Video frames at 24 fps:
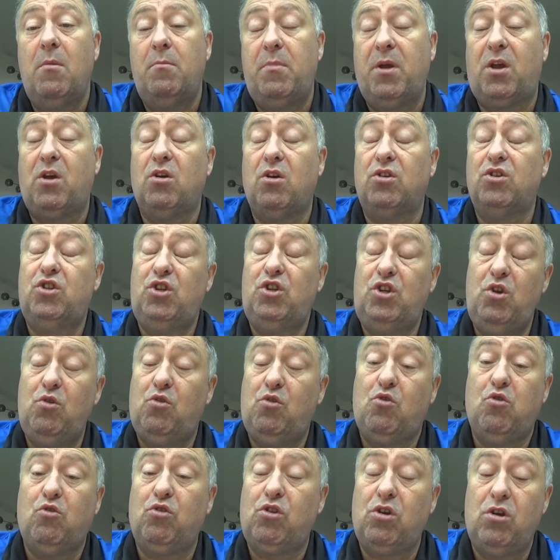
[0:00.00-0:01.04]
because
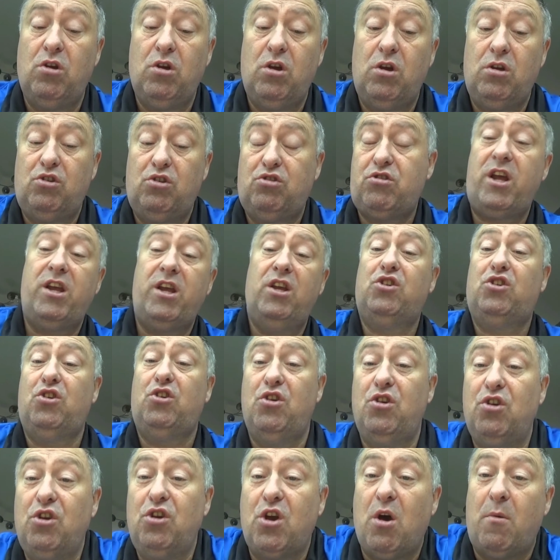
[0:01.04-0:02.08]
you could try a
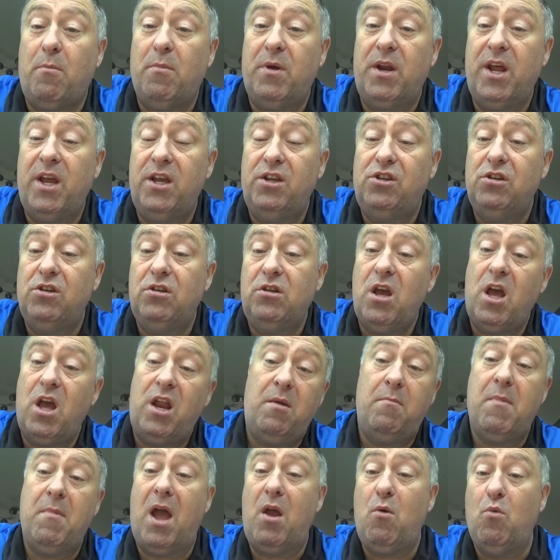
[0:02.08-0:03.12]
certain combination and
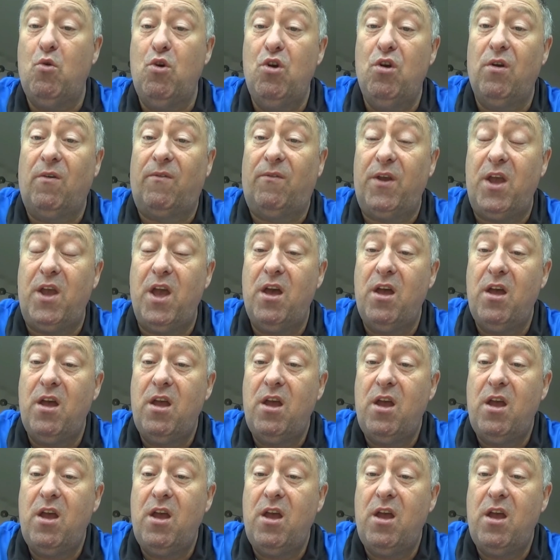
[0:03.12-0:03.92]
it might work for you,